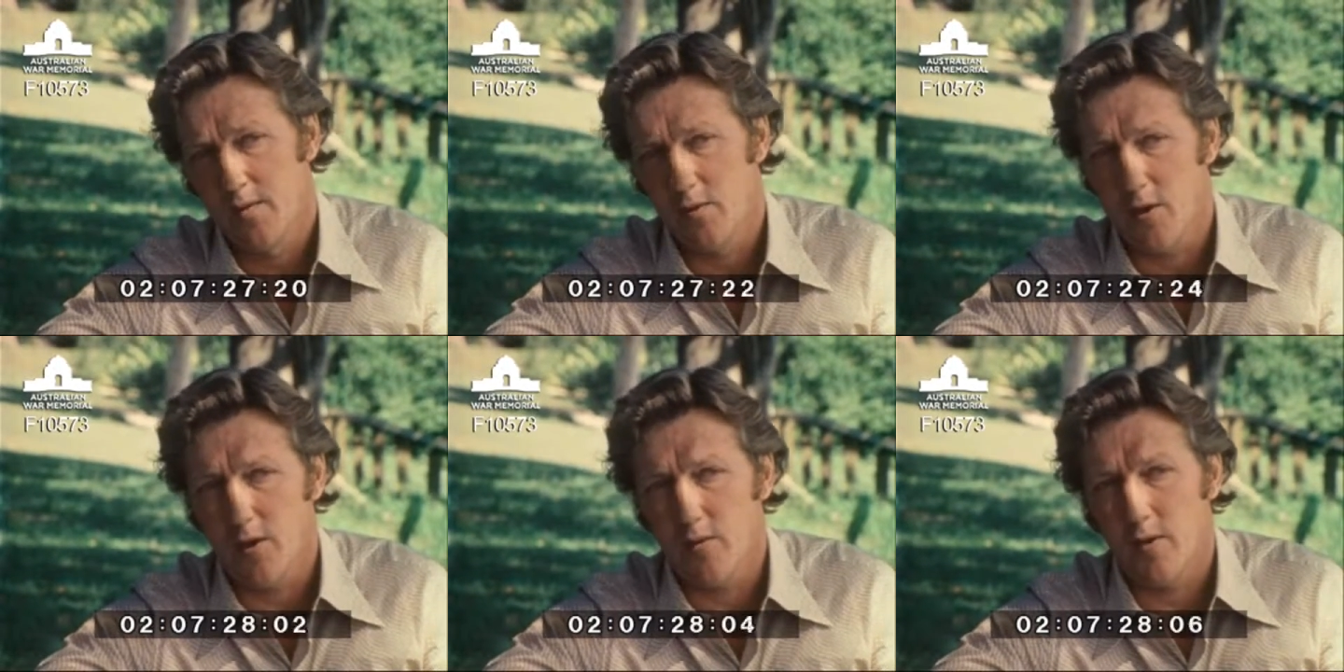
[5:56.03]

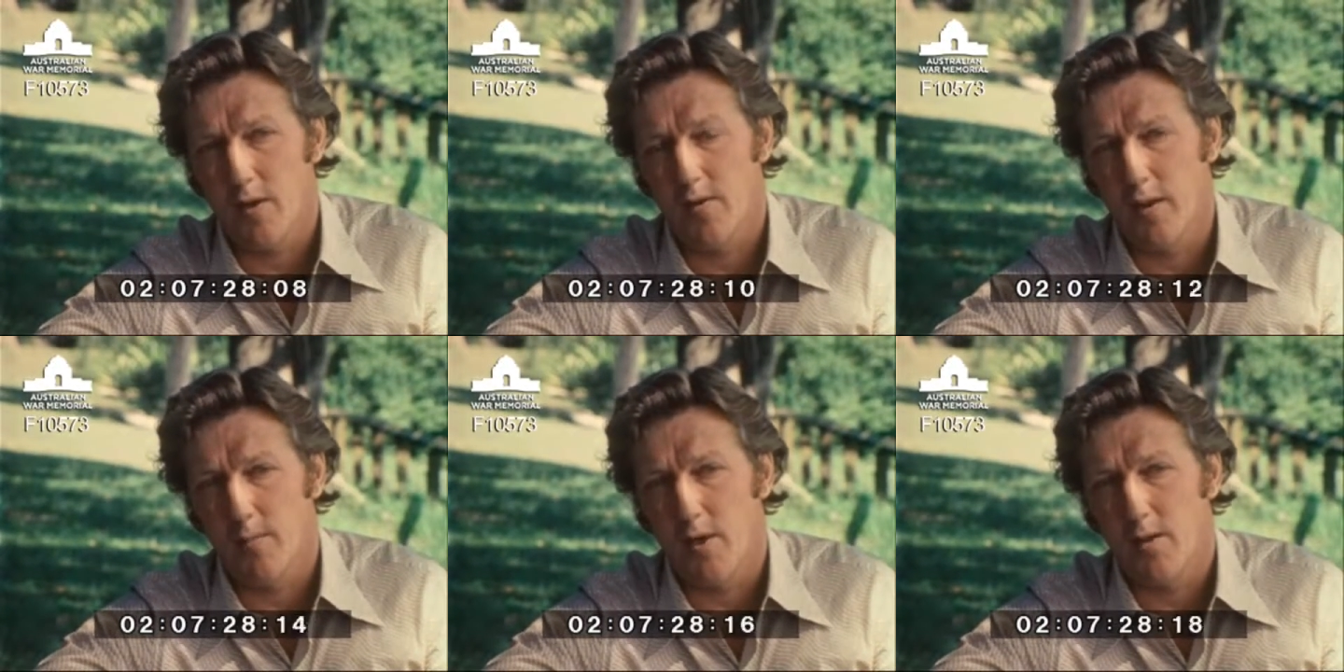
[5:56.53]
No,
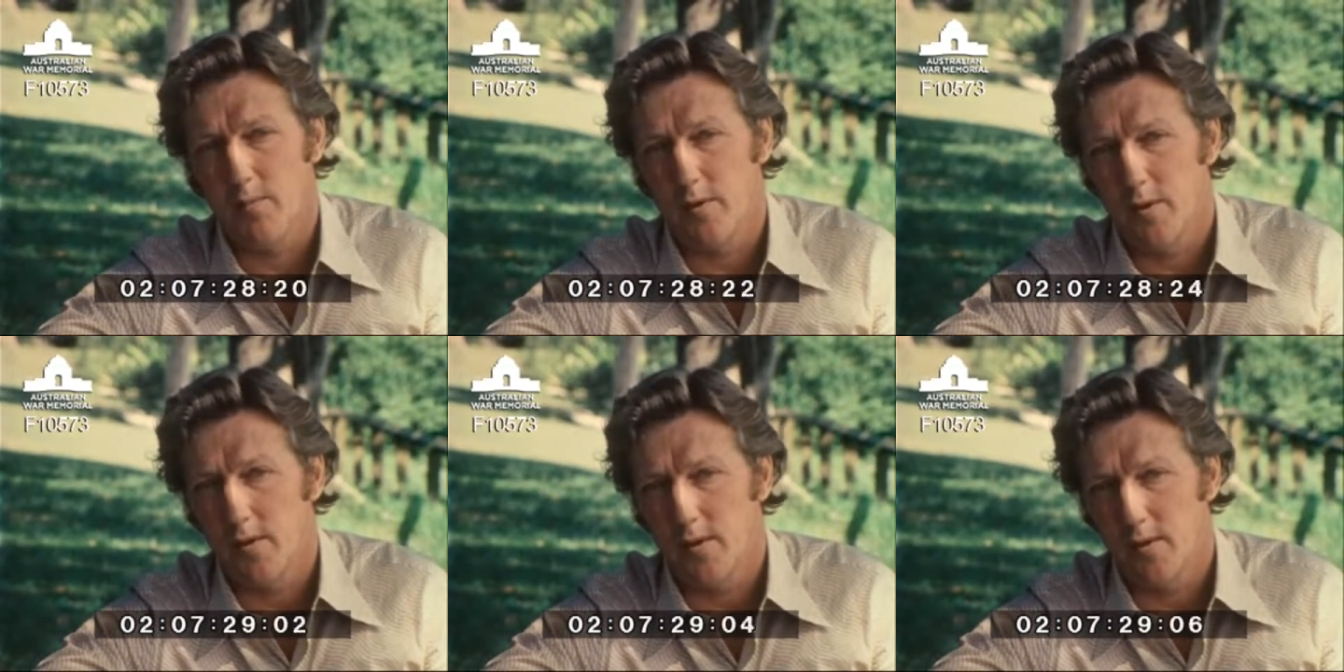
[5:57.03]
there might
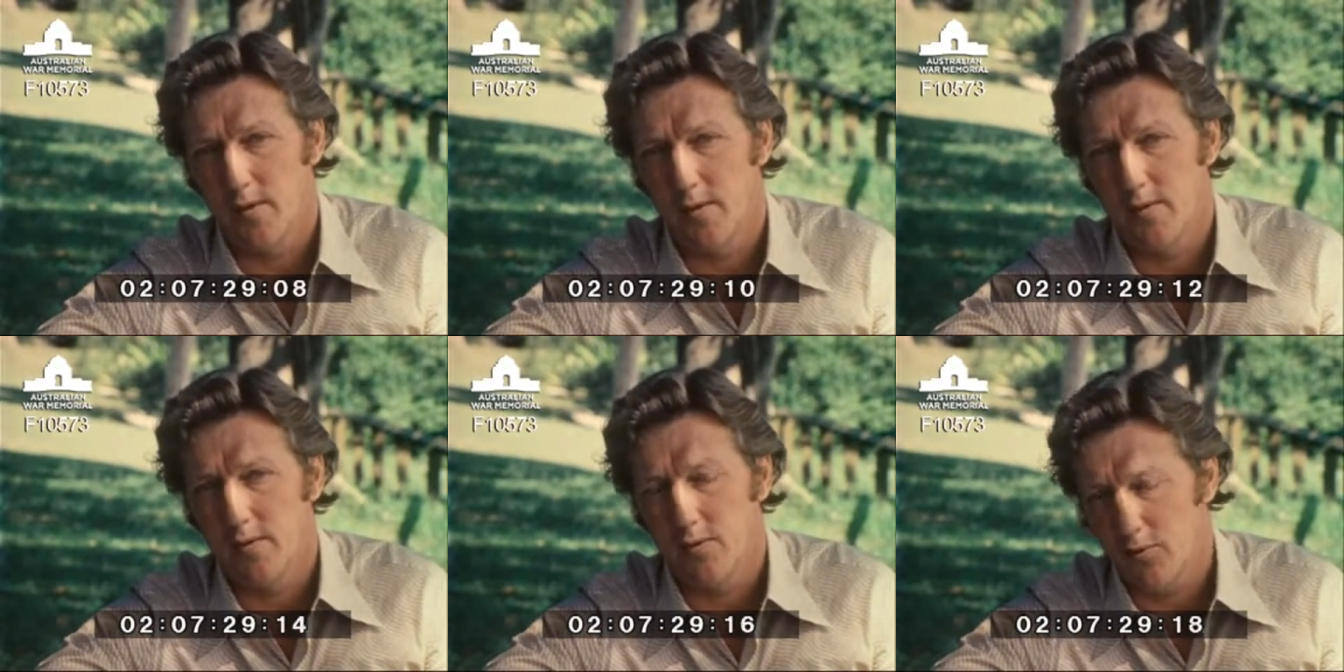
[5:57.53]
be
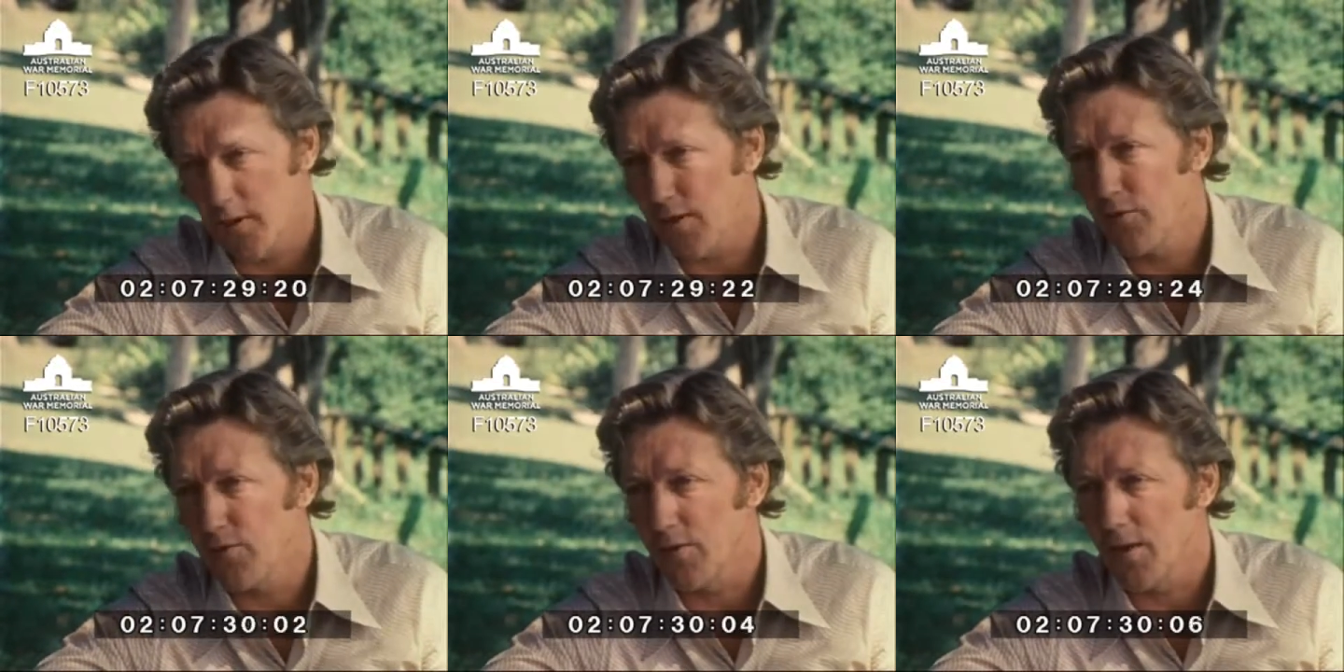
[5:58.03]

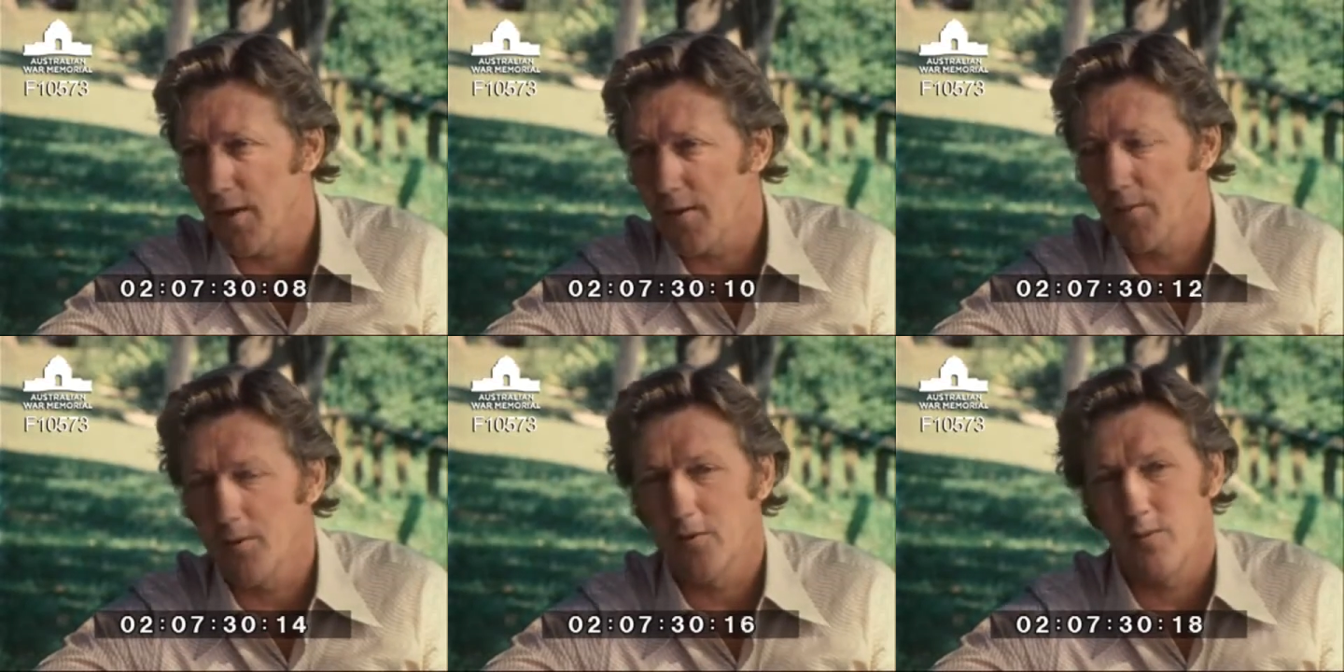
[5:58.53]
discussions and
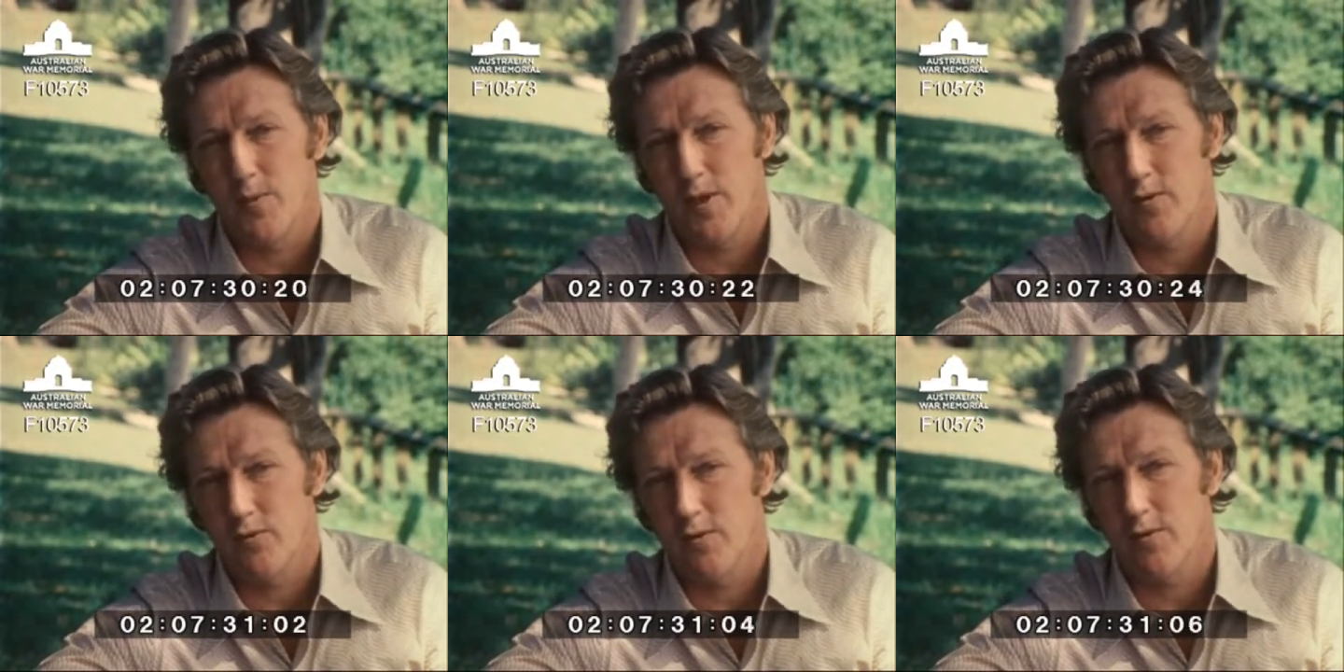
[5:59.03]
arguments
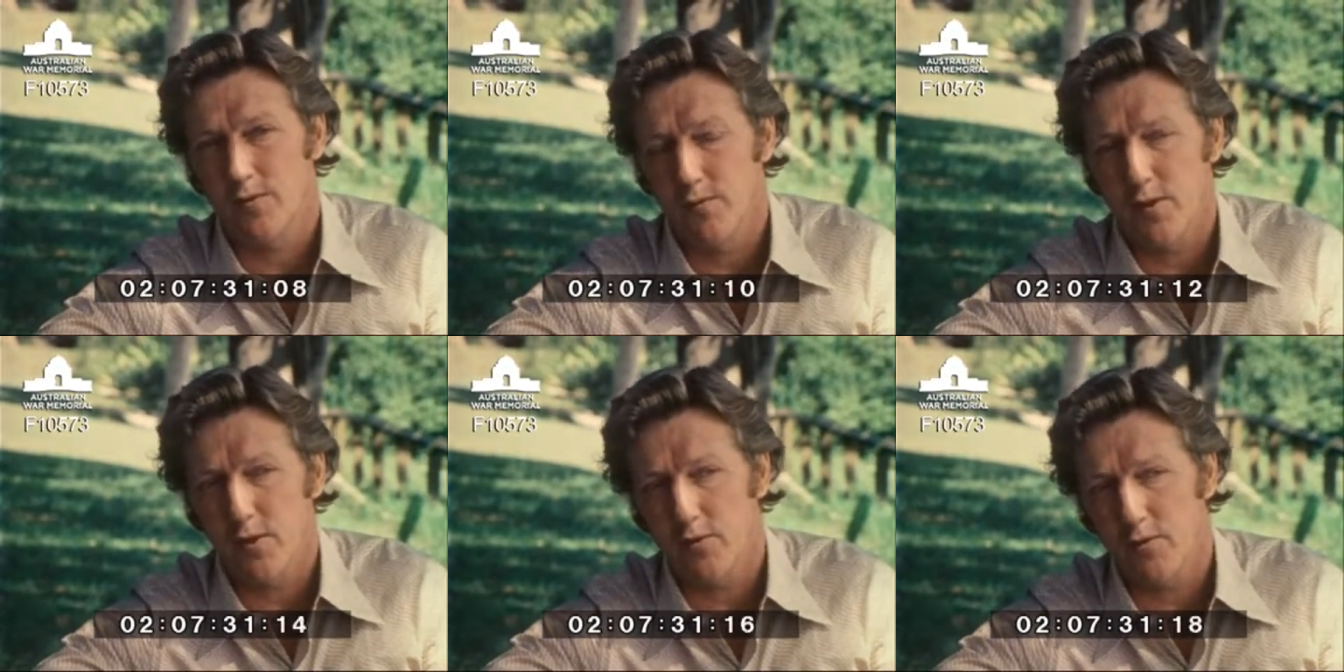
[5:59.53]
about certain
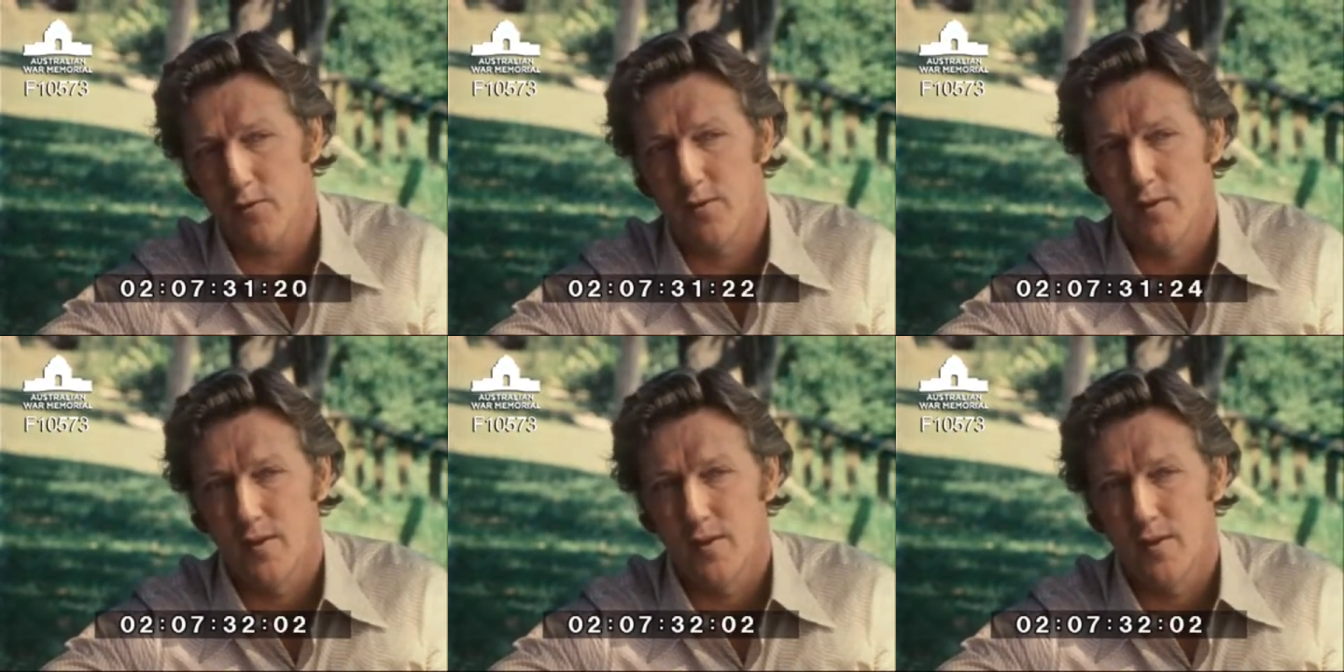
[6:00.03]
facets,